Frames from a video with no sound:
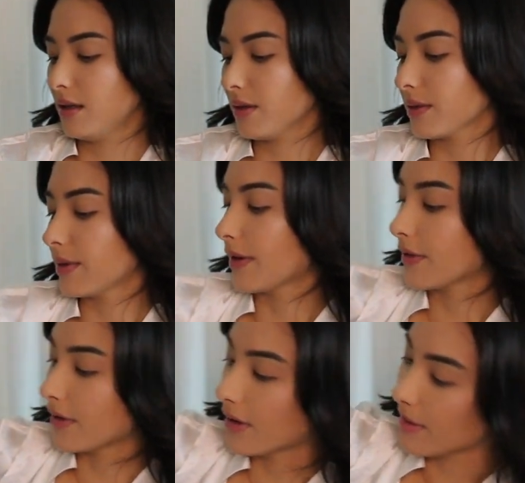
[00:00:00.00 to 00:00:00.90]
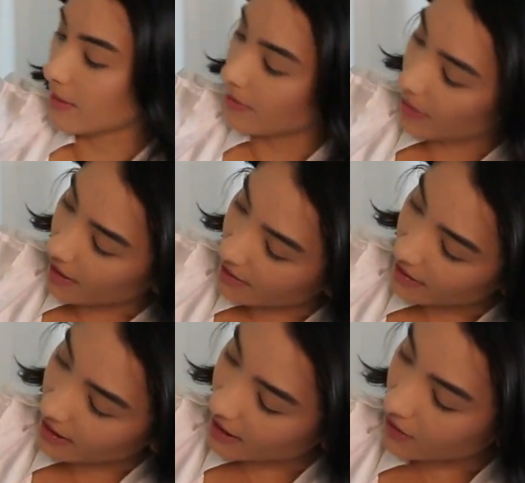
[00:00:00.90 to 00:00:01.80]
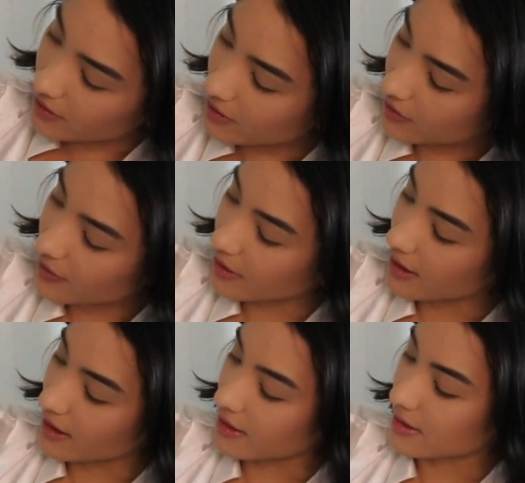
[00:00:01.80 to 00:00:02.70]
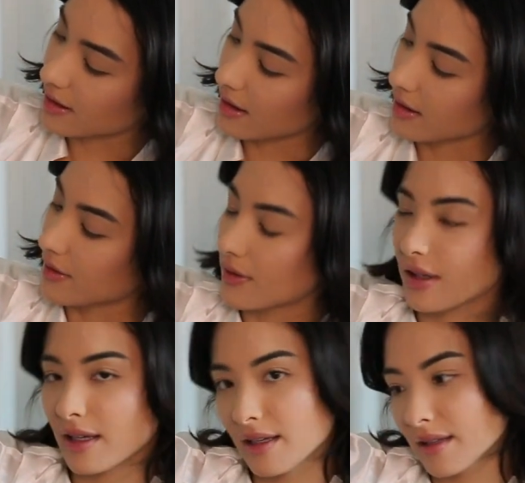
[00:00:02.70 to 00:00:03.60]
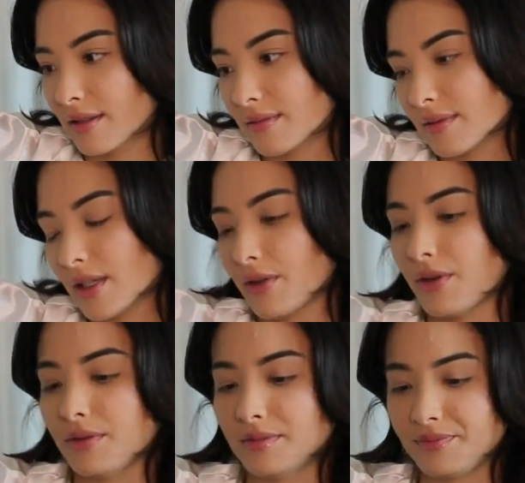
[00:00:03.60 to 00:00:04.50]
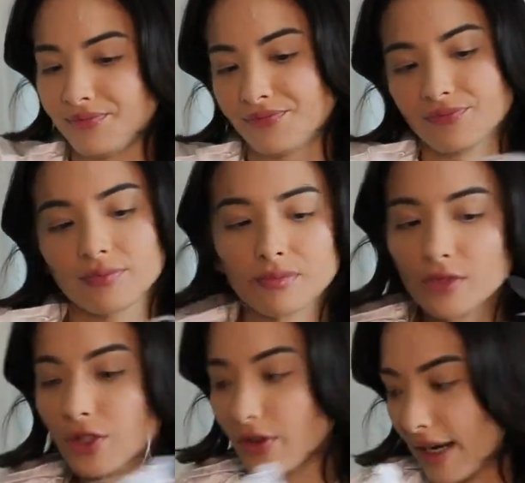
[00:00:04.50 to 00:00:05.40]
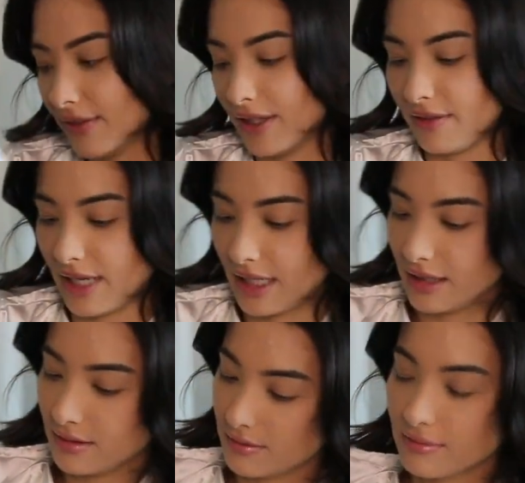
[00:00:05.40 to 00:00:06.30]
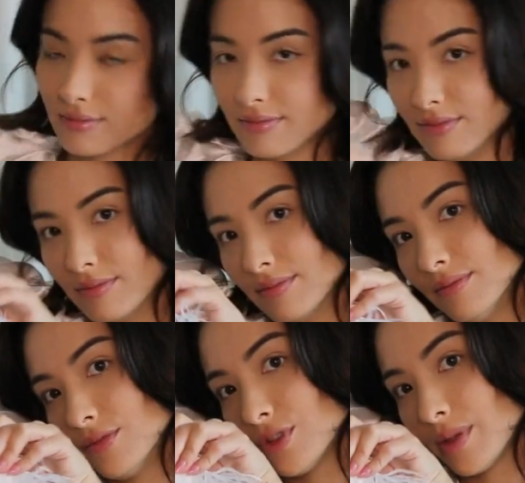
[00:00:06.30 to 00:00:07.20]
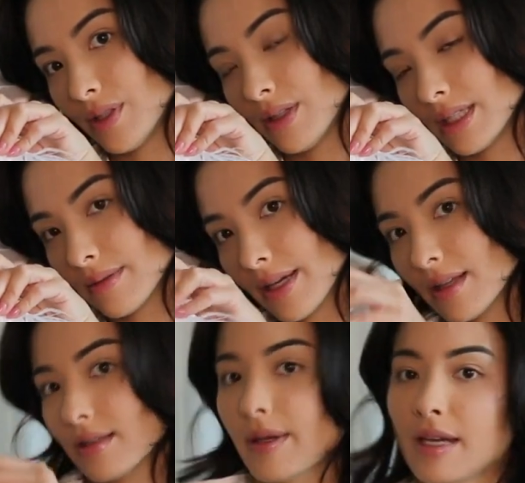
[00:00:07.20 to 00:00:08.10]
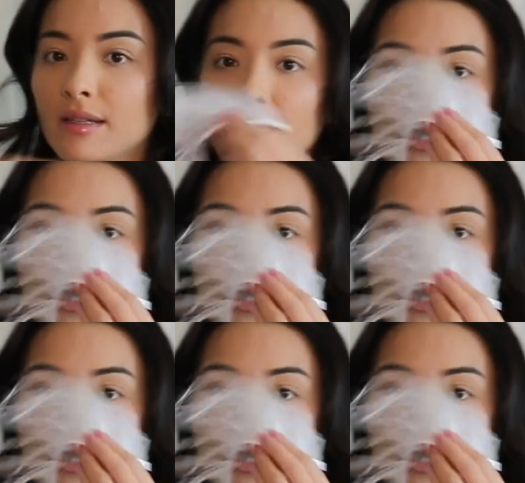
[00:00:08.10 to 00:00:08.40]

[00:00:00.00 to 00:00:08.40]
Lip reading: or whatever, but then I also feel like it's kind of like, you know, gravity, right? Should we do it this way or this way?